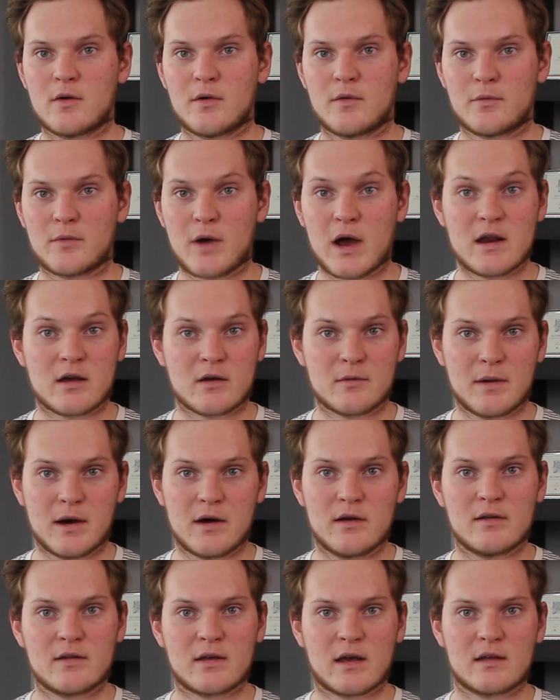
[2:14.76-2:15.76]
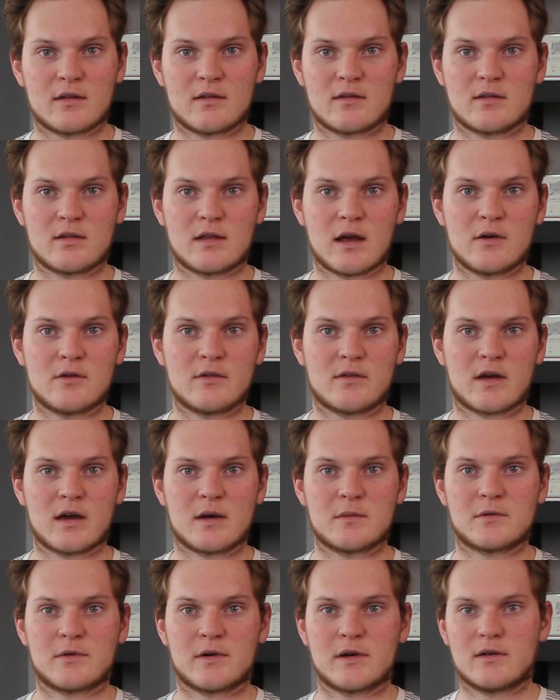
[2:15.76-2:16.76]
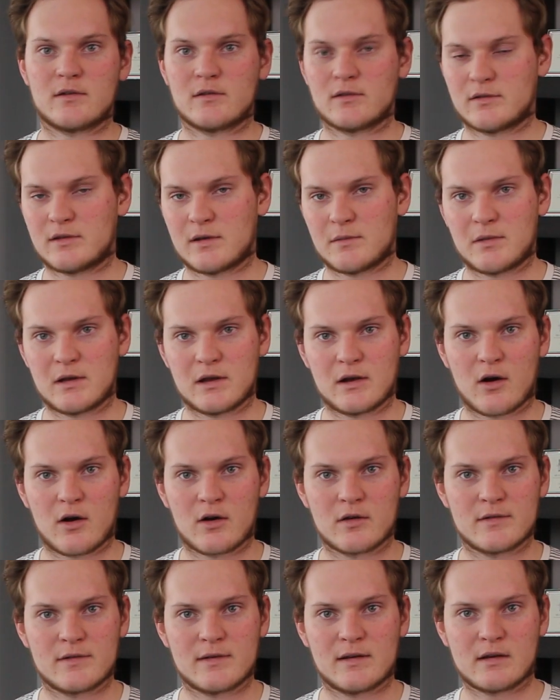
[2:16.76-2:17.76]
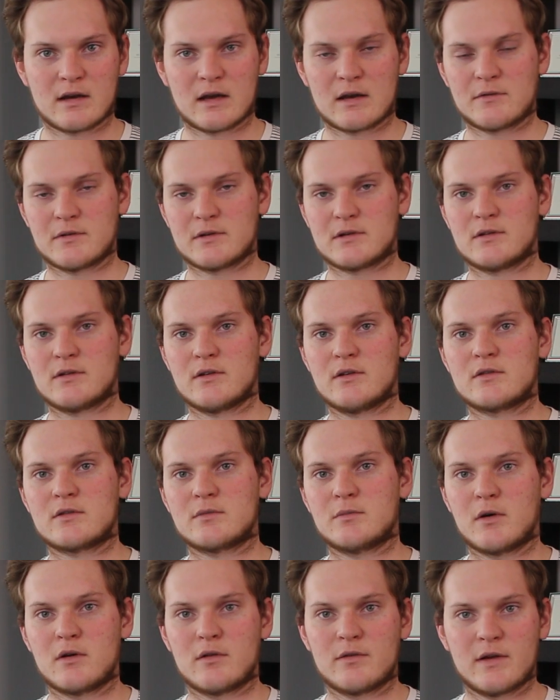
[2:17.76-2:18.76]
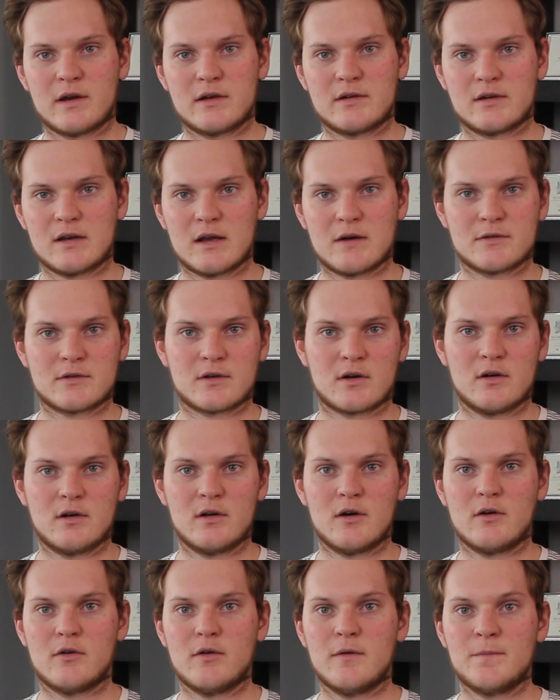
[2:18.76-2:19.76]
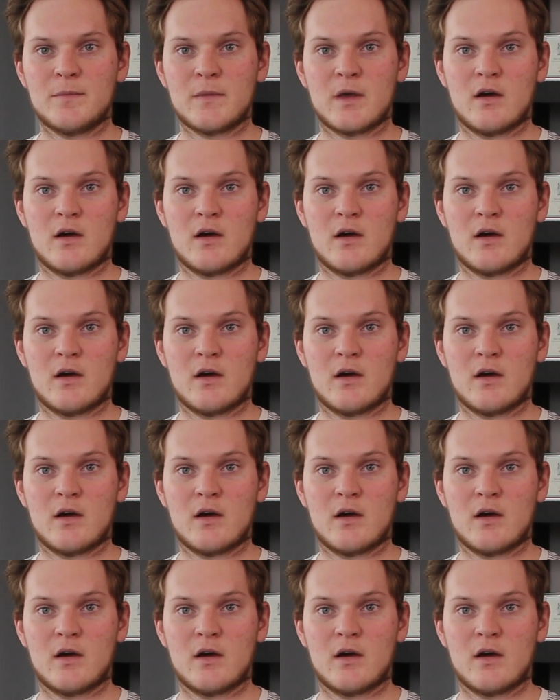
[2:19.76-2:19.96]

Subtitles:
writing about it at downtimes where you simply aren't seeing any results, motivation levels are low,